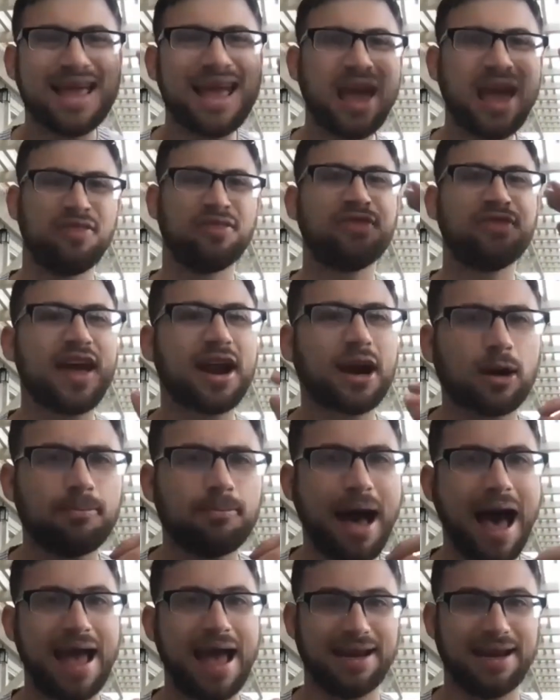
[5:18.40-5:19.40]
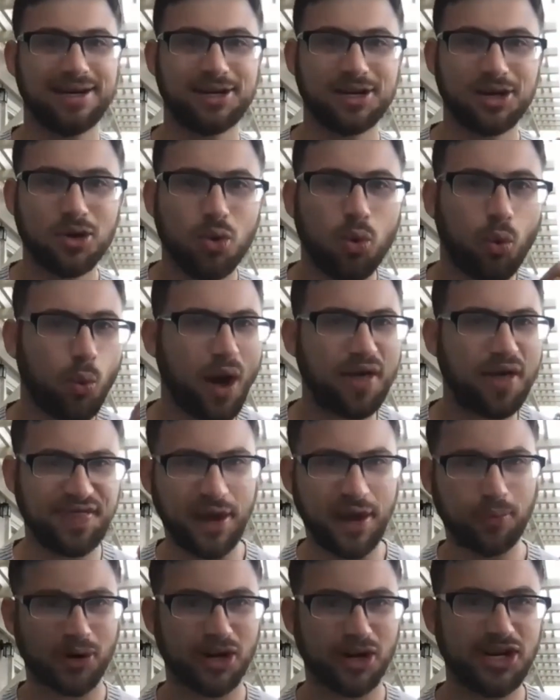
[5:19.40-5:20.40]
in their mind, what
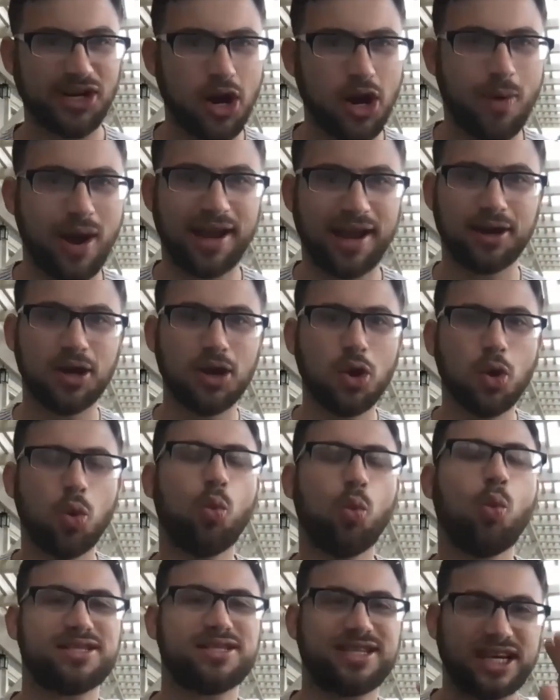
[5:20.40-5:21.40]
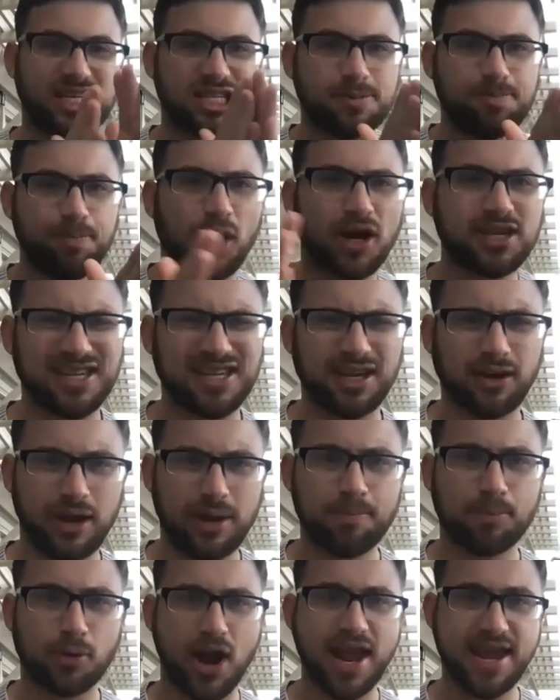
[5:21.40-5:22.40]
they were doing was
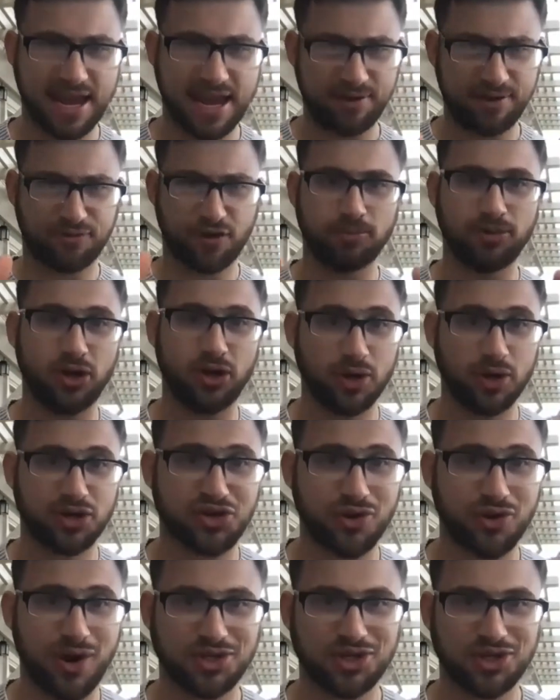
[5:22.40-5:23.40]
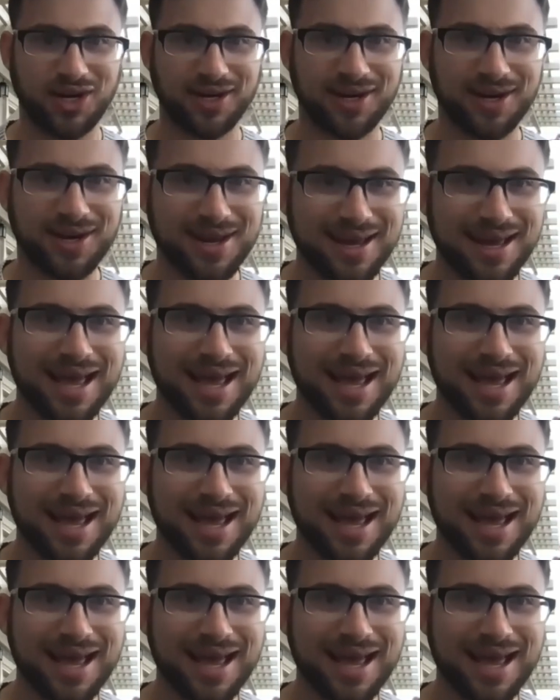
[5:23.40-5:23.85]
explicitly breaking from Jewish tradition.